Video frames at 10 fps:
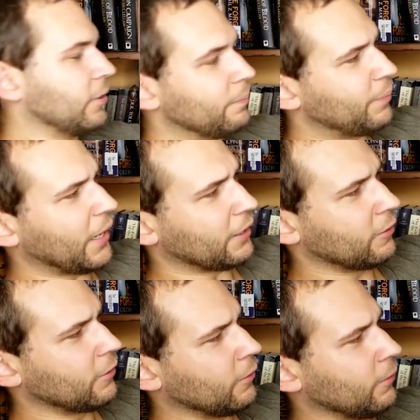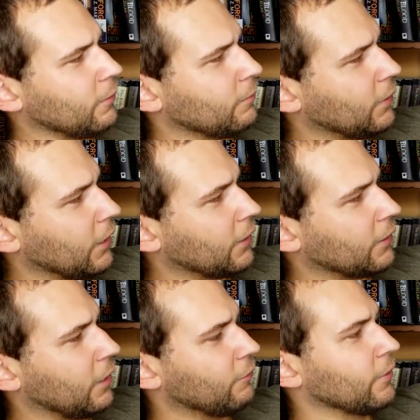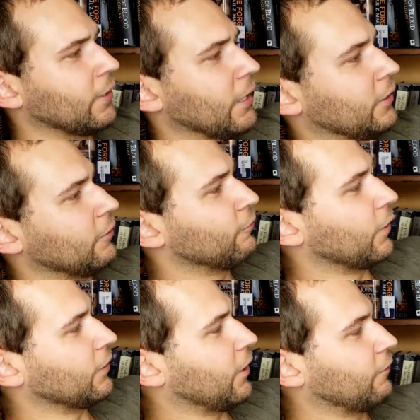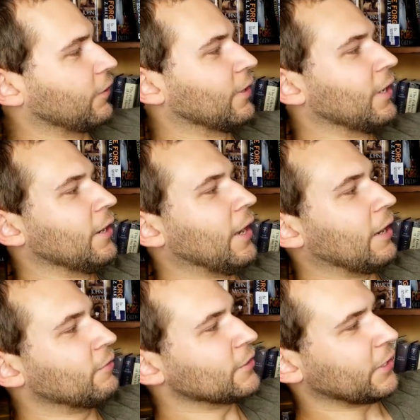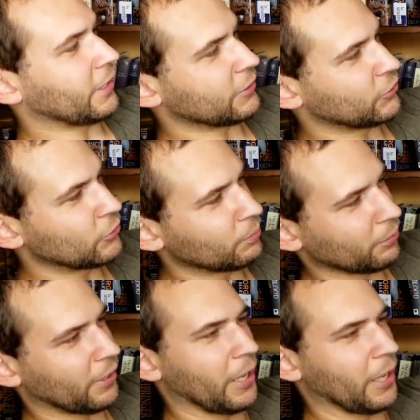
the back uh, cover and the front cover have this like super